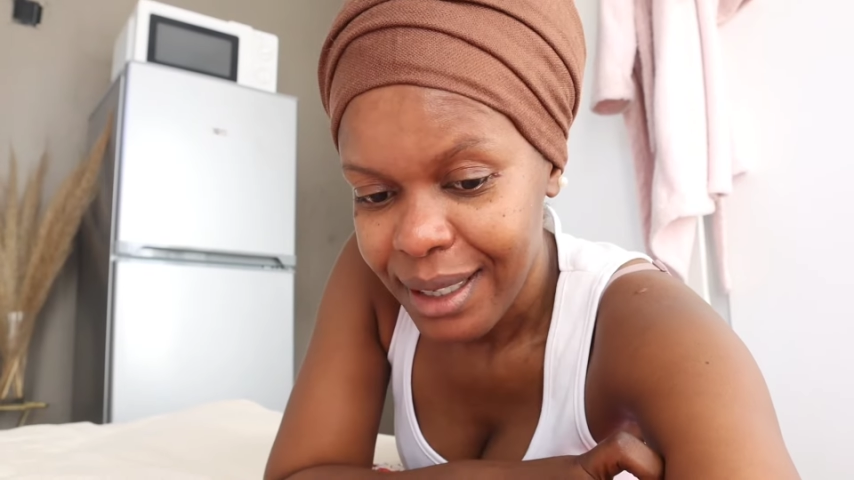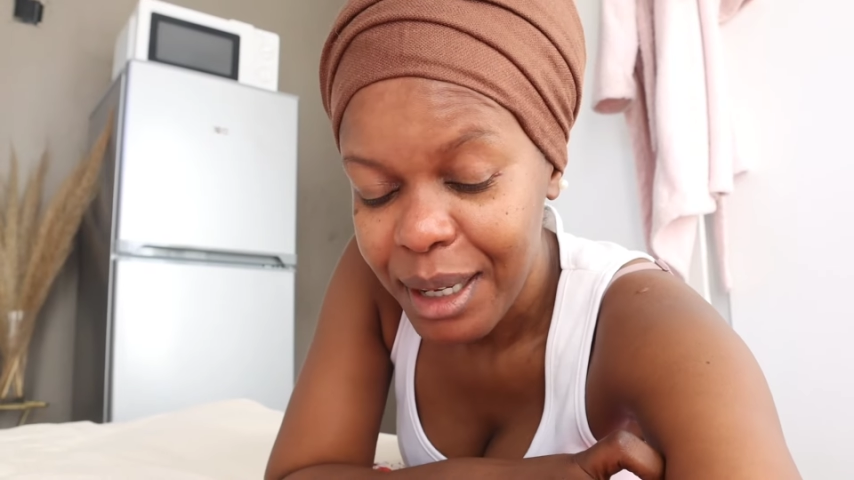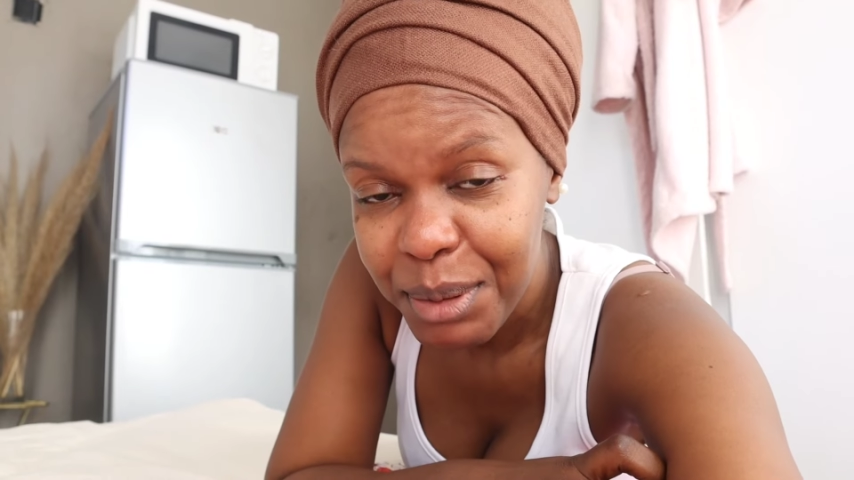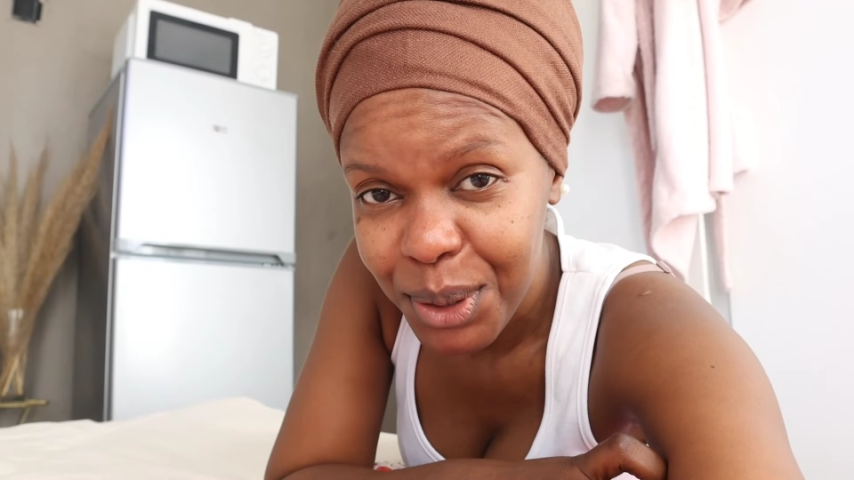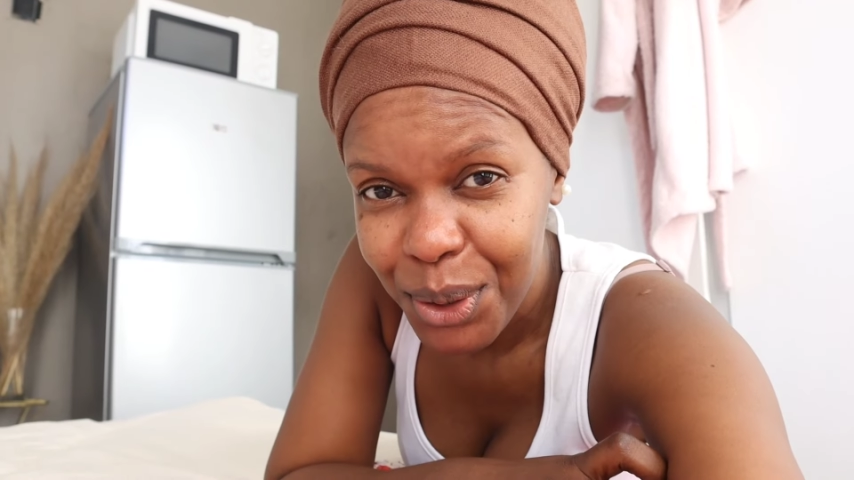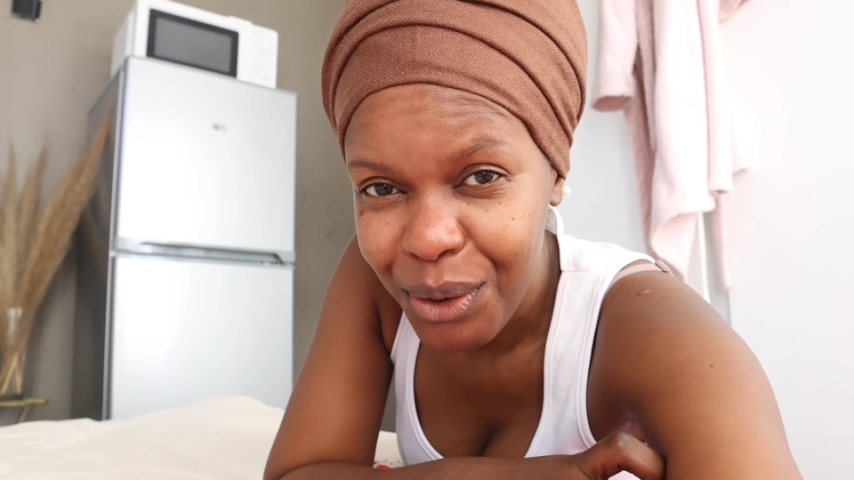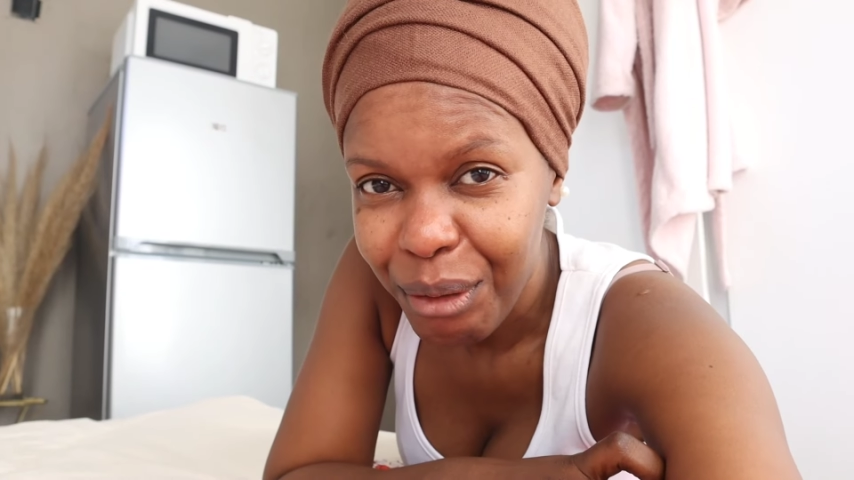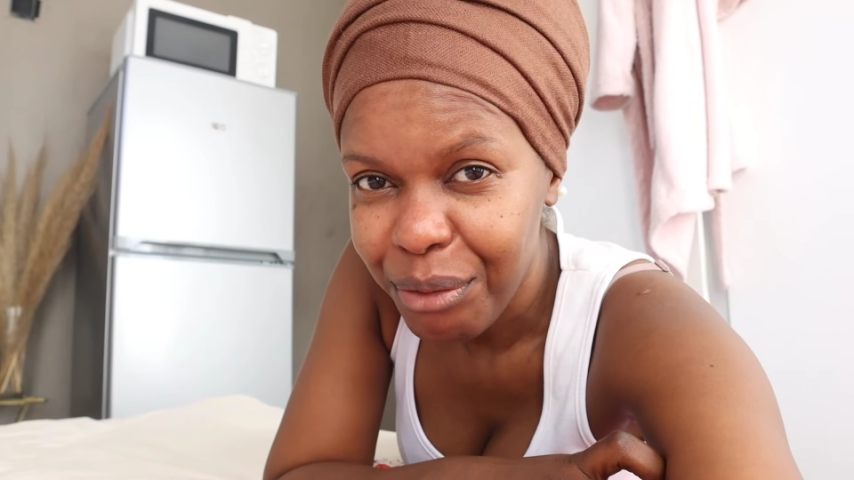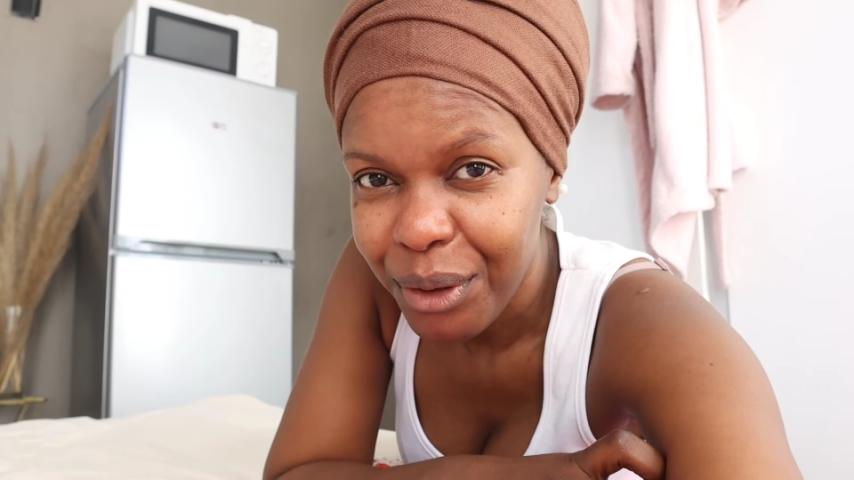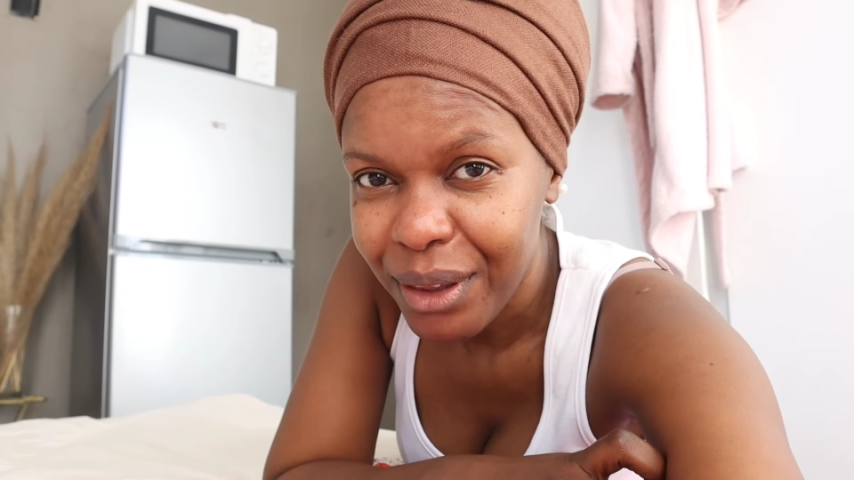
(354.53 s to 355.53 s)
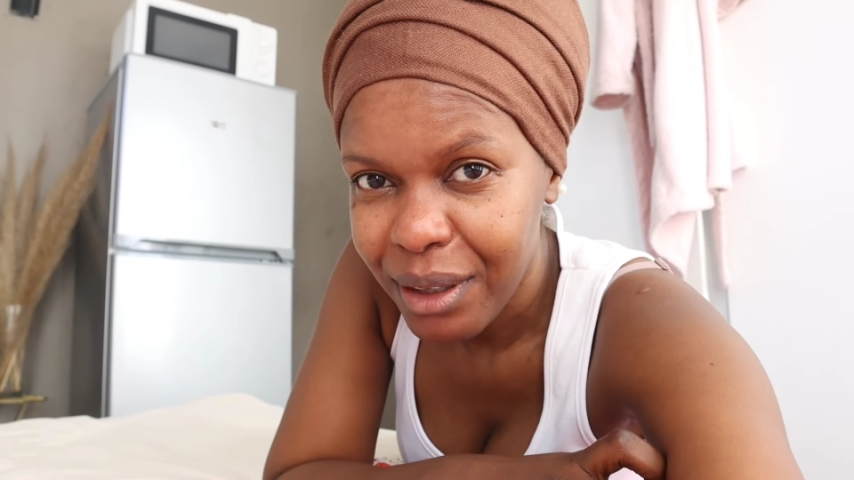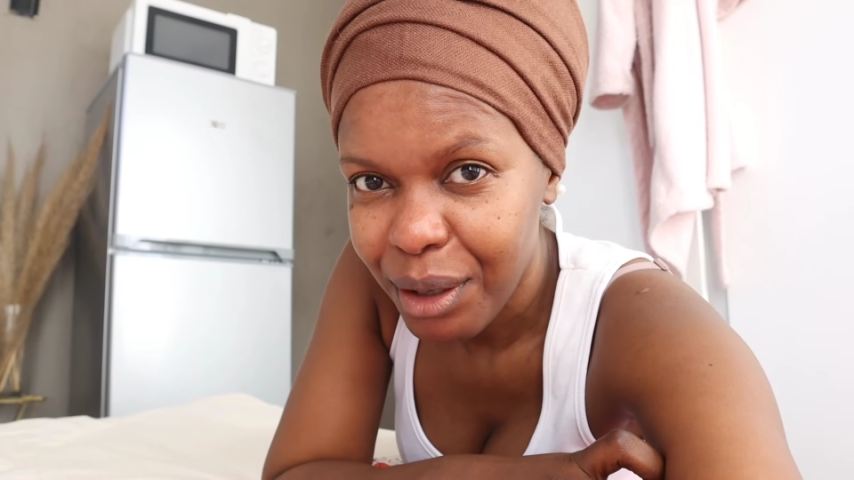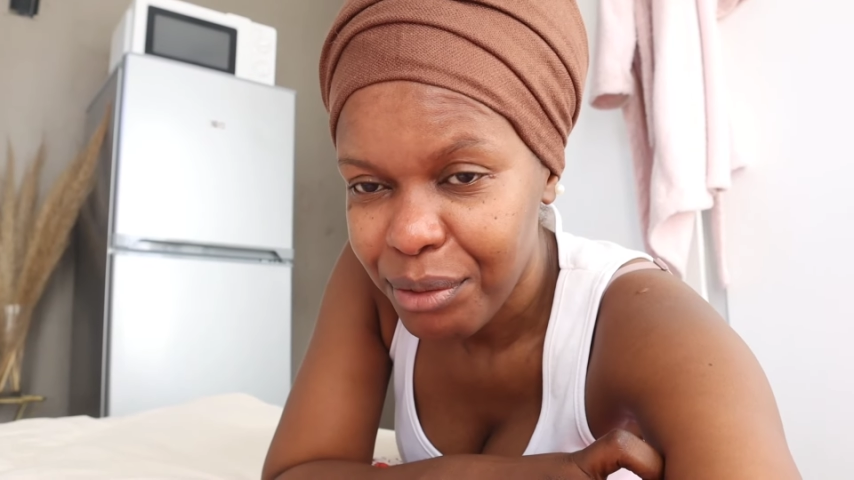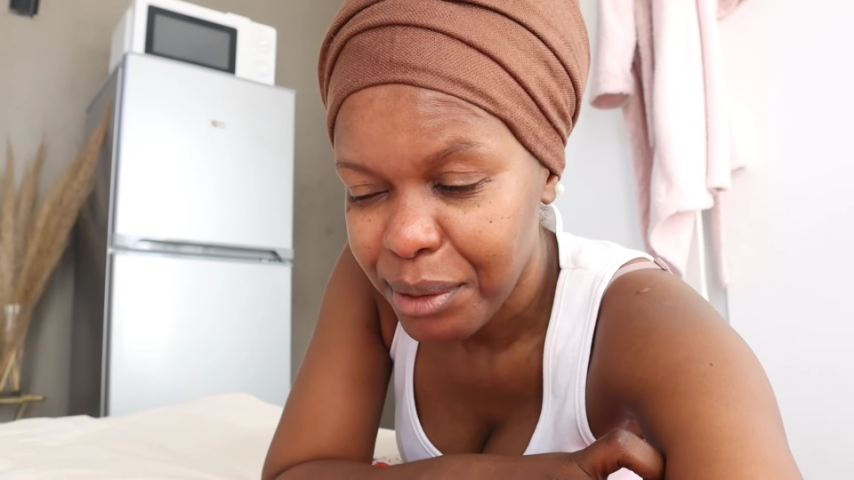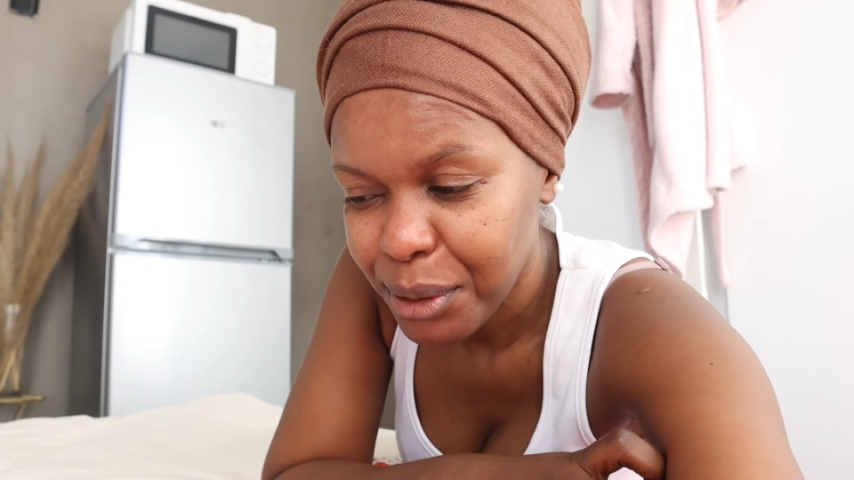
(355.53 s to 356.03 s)
I'm so grateful and
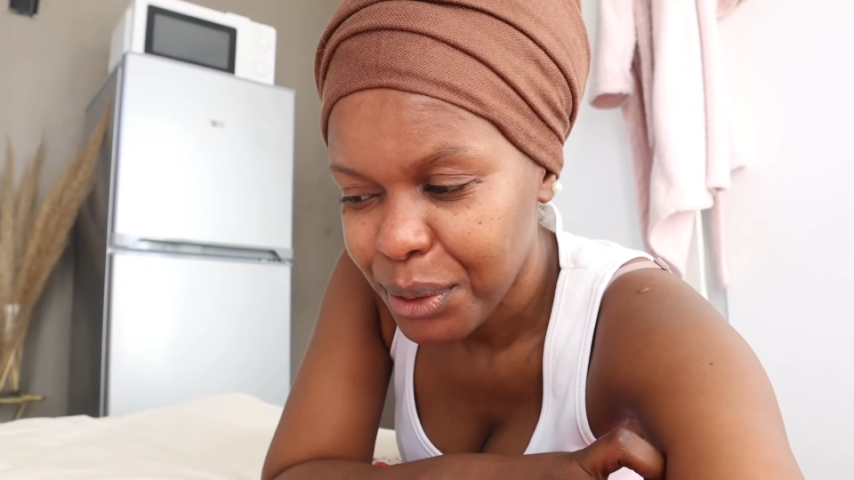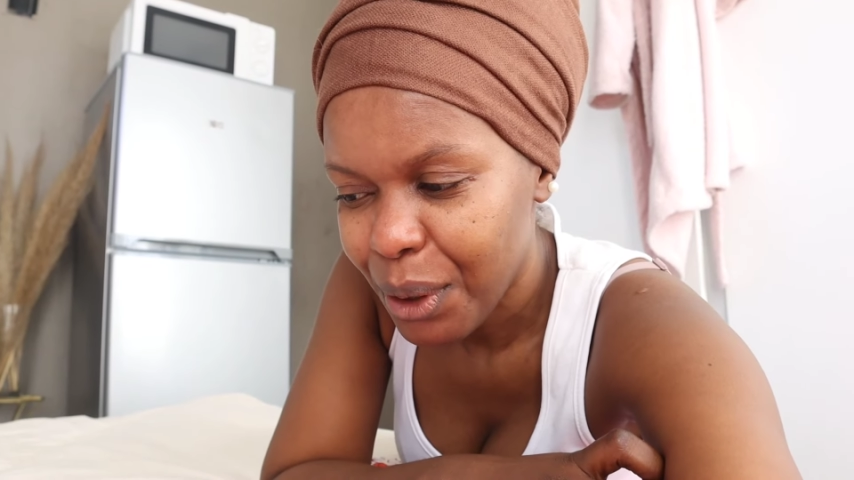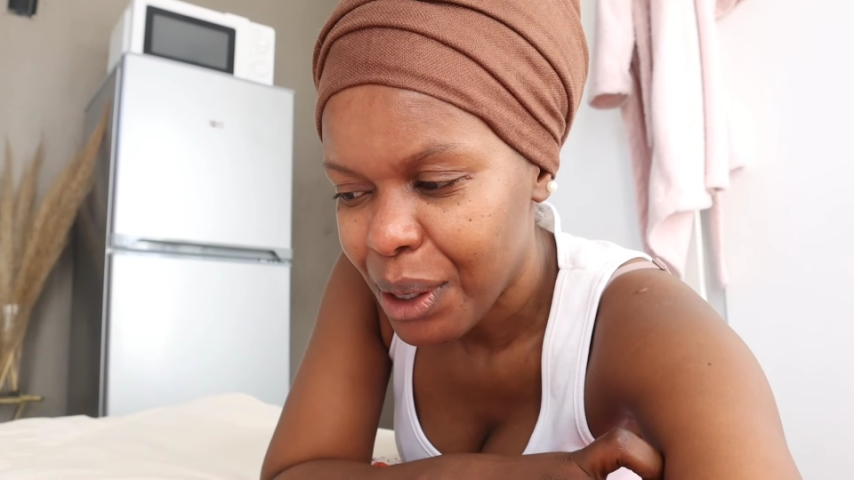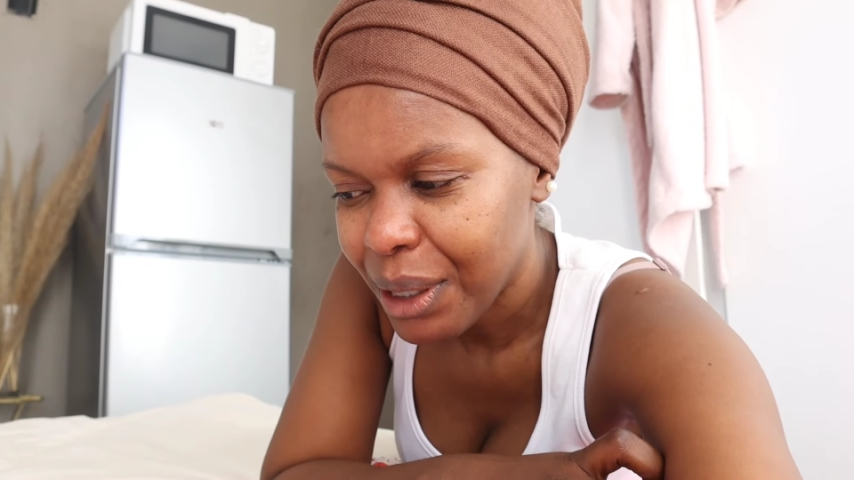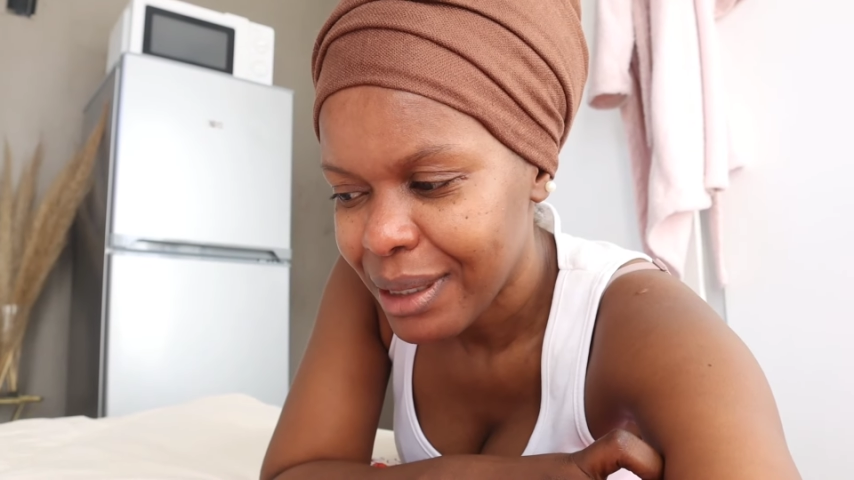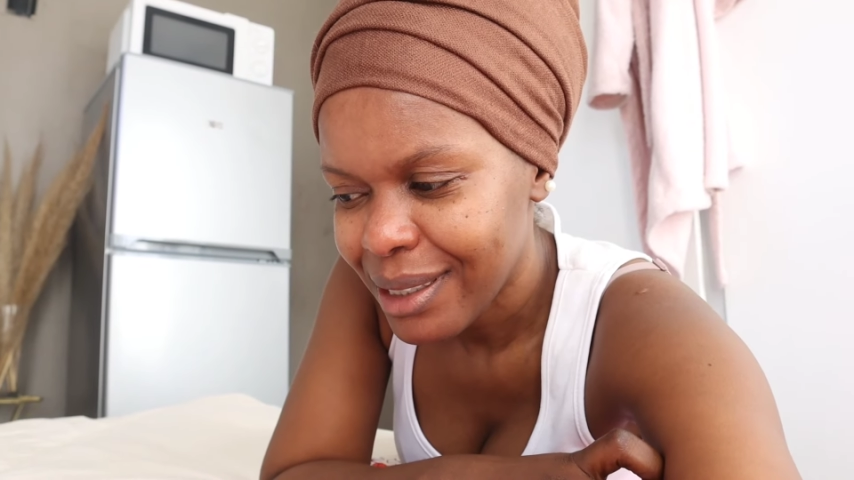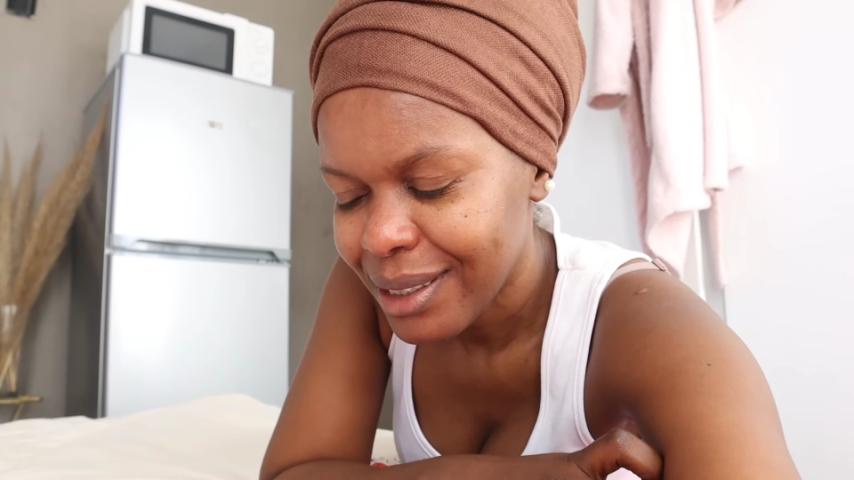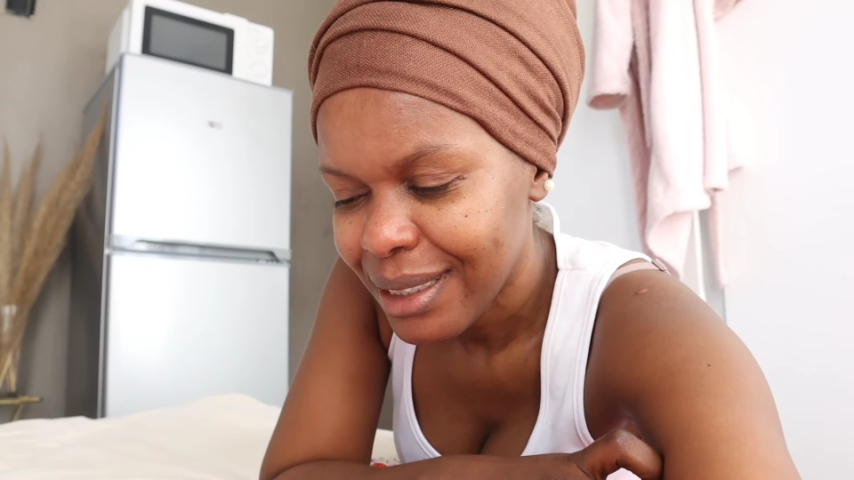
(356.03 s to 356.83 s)
thankful to God.